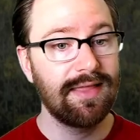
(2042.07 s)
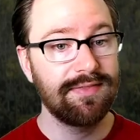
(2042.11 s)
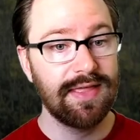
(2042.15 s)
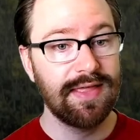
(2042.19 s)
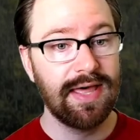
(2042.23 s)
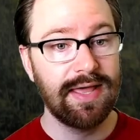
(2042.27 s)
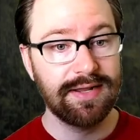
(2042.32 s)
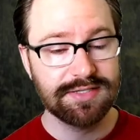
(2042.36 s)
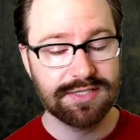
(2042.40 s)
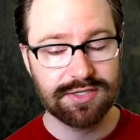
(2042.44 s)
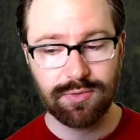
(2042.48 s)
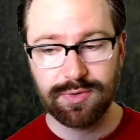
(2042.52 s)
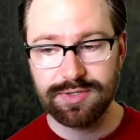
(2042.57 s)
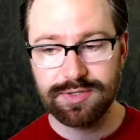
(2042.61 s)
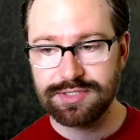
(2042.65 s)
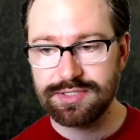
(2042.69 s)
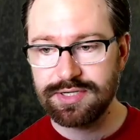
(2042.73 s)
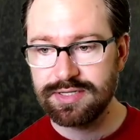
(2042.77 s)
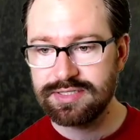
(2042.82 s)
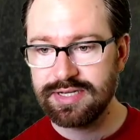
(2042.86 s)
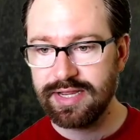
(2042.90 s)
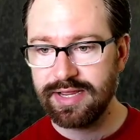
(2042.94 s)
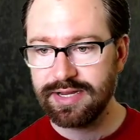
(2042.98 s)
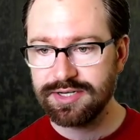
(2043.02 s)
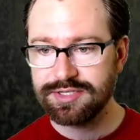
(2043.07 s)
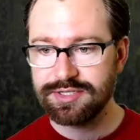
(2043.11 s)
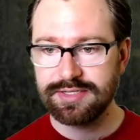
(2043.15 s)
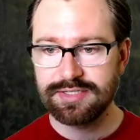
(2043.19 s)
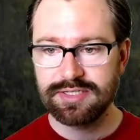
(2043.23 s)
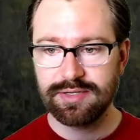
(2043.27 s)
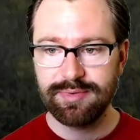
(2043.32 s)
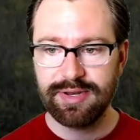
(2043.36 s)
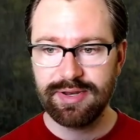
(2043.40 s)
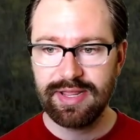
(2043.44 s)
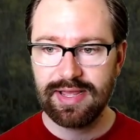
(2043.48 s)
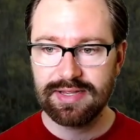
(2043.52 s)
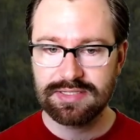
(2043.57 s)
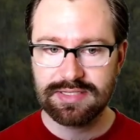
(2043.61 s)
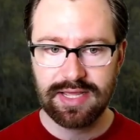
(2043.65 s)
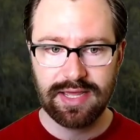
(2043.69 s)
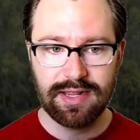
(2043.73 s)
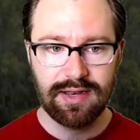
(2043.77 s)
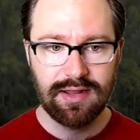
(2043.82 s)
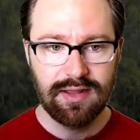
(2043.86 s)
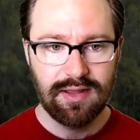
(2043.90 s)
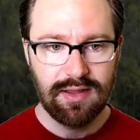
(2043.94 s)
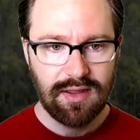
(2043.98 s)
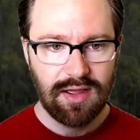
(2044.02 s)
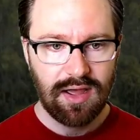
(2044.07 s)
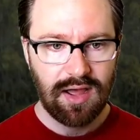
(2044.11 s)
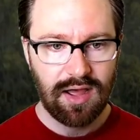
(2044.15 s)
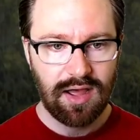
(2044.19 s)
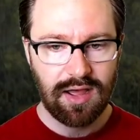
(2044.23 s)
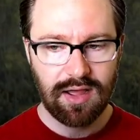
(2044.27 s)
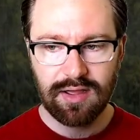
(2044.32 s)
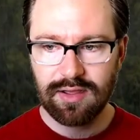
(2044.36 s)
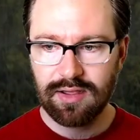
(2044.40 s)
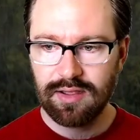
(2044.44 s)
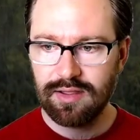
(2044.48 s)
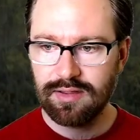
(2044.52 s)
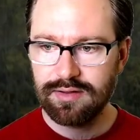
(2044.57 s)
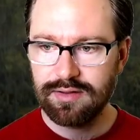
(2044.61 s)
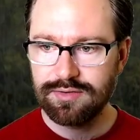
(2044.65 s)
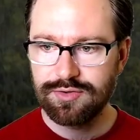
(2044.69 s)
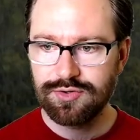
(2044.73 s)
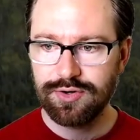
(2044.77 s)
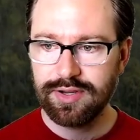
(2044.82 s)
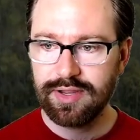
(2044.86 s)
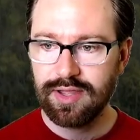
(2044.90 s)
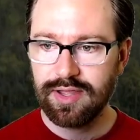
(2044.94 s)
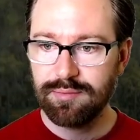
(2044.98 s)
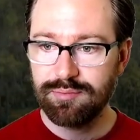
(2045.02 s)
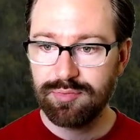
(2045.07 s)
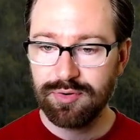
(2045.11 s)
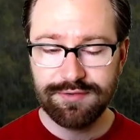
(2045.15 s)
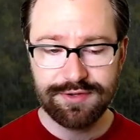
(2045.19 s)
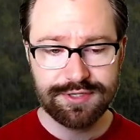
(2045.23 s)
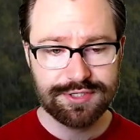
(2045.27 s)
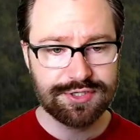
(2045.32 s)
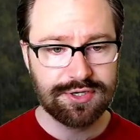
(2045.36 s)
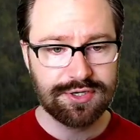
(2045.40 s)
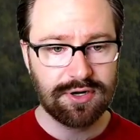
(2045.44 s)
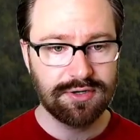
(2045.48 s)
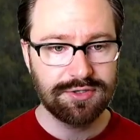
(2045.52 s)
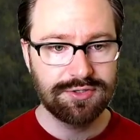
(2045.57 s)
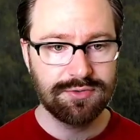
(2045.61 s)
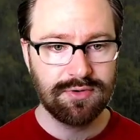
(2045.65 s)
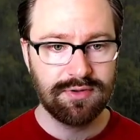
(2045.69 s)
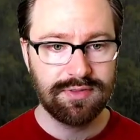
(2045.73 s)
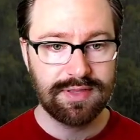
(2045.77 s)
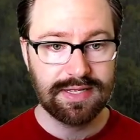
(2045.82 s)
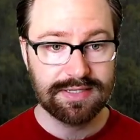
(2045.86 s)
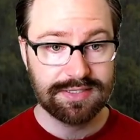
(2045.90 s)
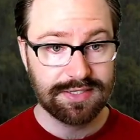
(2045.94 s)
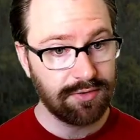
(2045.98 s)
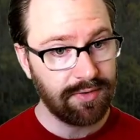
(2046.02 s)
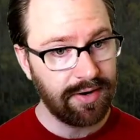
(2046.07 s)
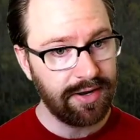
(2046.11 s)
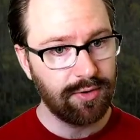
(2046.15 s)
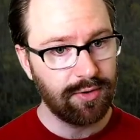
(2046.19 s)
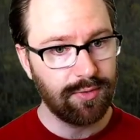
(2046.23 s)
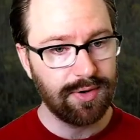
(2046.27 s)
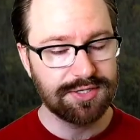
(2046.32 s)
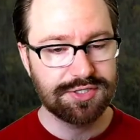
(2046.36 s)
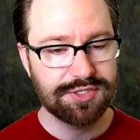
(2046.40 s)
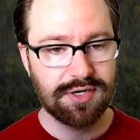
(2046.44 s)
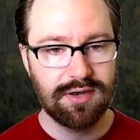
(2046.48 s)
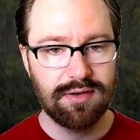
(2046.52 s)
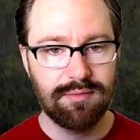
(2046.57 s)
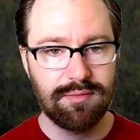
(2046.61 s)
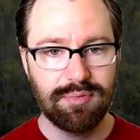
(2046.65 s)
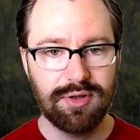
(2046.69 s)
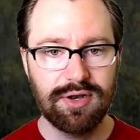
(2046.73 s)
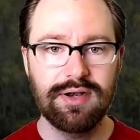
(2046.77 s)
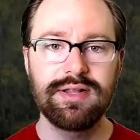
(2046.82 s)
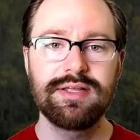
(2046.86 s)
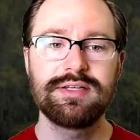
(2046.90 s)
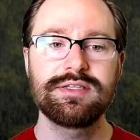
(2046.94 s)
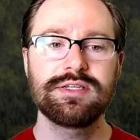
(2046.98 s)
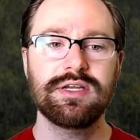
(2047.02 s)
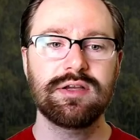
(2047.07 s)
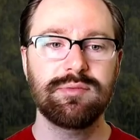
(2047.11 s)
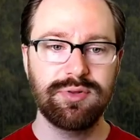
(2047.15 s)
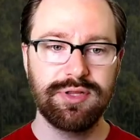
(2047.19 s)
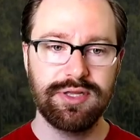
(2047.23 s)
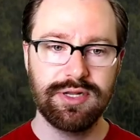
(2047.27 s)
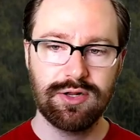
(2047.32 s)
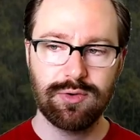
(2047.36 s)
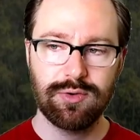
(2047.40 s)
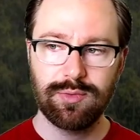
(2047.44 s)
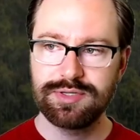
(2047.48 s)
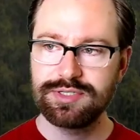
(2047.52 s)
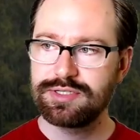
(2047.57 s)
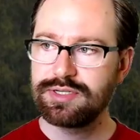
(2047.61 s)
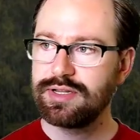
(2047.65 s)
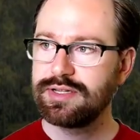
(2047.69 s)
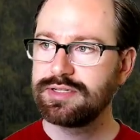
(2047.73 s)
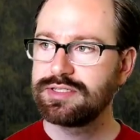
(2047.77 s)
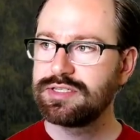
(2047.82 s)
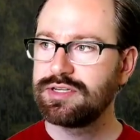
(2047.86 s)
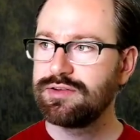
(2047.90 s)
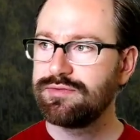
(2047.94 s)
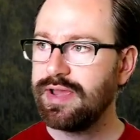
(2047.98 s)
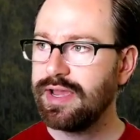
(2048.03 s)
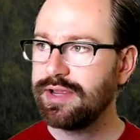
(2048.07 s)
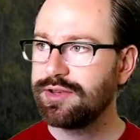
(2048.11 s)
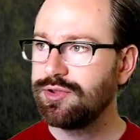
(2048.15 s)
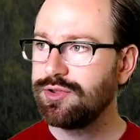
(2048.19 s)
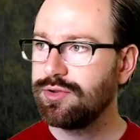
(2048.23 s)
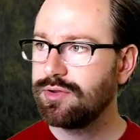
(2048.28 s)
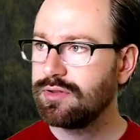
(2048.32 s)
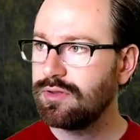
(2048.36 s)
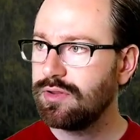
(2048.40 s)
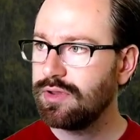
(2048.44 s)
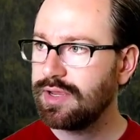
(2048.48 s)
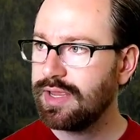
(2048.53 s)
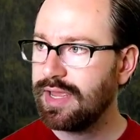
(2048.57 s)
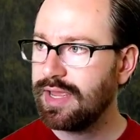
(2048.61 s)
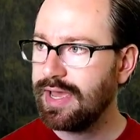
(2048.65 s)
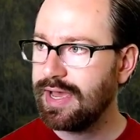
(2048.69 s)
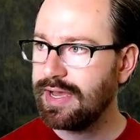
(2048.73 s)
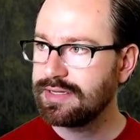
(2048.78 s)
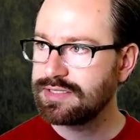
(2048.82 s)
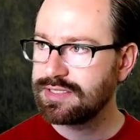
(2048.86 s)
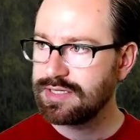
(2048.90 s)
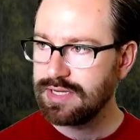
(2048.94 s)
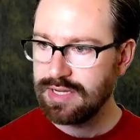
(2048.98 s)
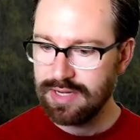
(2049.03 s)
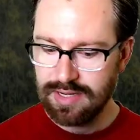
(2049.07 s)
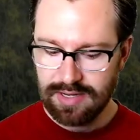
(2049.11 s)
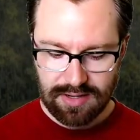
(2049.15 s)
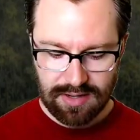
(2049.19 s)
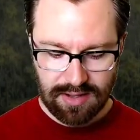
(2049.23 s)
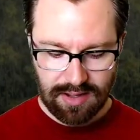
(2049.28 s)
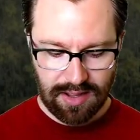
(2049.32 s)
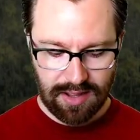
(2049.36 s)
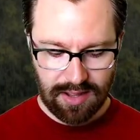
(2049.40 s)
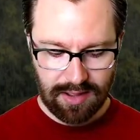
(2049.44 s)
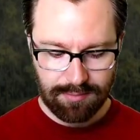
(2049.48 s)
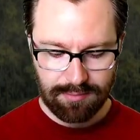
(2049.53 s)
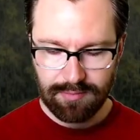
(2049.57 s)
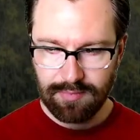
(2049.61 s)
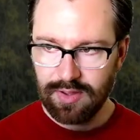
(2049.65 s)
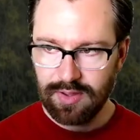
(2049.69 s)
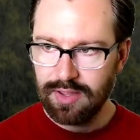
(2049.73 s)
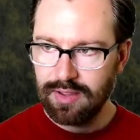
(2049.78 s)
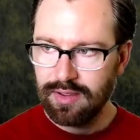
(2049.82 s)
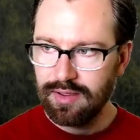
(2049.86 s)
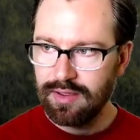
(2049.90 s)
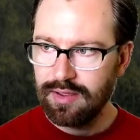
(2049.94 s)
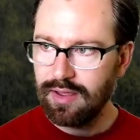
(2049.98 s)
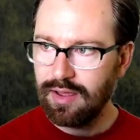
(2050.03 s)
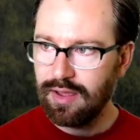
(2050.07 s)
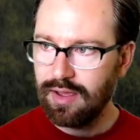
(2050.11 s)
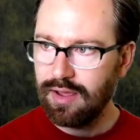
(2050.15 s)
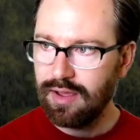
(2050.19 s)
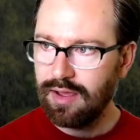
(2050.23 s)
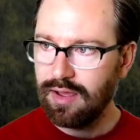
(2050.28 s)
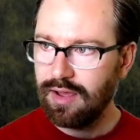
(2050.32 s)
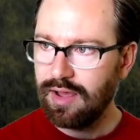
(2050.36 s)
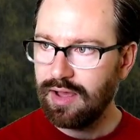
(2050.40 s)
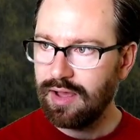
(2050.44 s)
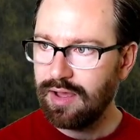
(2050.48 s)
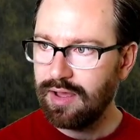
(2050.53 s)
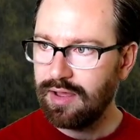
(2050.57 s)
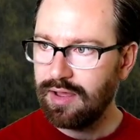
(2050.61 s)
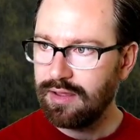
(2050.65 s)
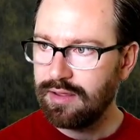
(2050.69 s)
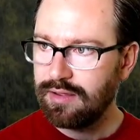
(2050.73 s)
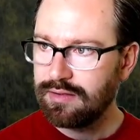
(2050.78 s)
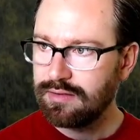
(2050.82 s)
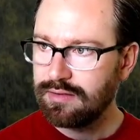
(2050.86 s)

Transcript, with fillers: that is a coincidence. I actually had somebody ask that uh, during a previous Star Tour, and that's a great question, but it is a complete coincidence. In fact, you can look at, um, uh, uh